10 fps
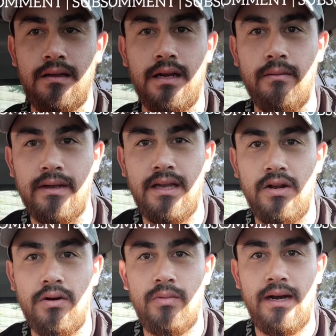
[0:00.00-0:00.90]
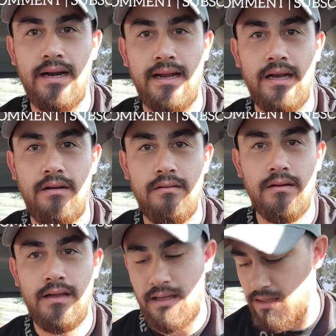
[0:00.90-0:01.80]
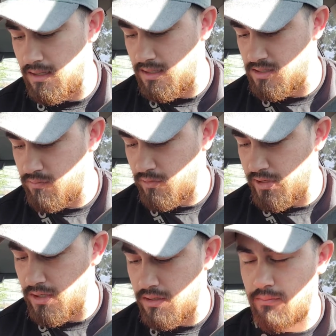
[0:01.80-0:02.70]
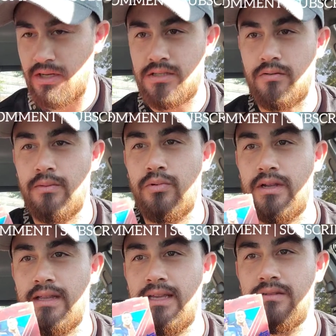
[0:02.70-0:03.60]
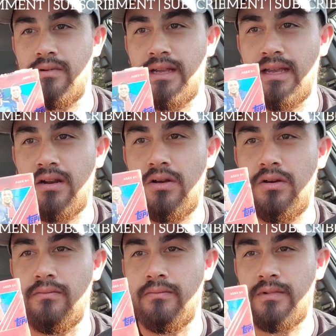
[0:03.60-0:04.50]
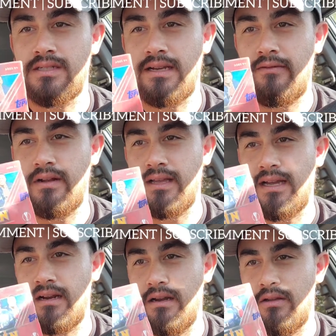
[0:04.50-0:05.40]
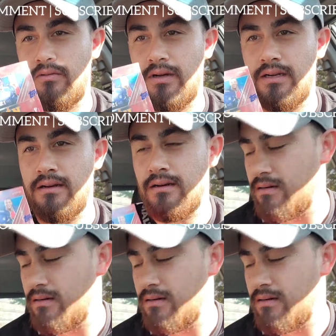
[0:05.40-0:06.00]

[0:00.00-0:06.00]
I'm gonna get home right now. And just before you know it, I'm about to rip one of these when I get home because I finally got another one.